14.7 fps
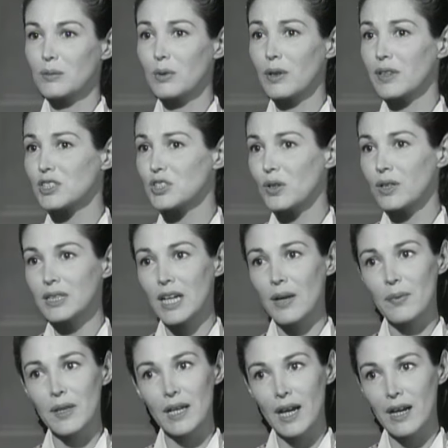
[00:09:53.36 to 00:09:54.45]
Well, the short
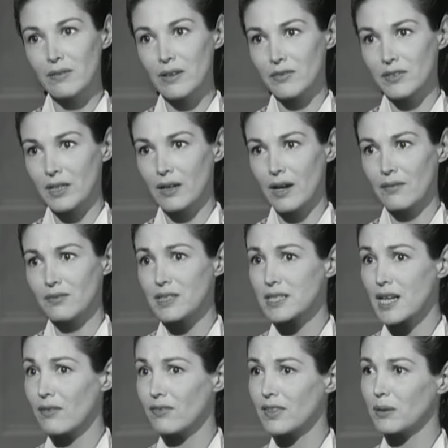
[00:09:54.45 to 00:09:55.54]
time that I've lived here, I've
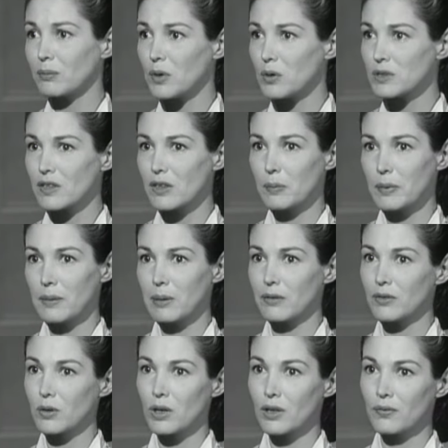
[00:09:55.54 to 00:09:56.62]
discovered that most of the people
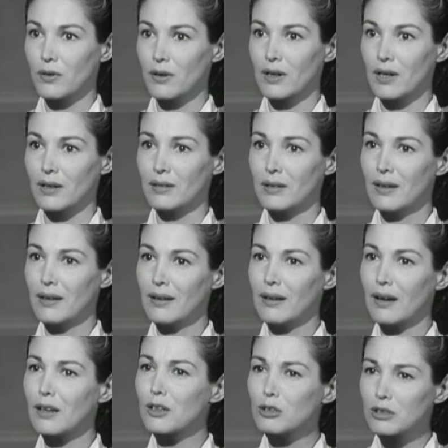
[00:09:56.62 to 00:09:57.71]
of North Fork are
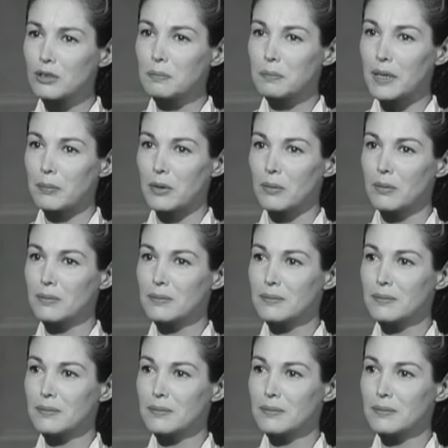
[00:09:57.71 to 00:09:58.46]
good people.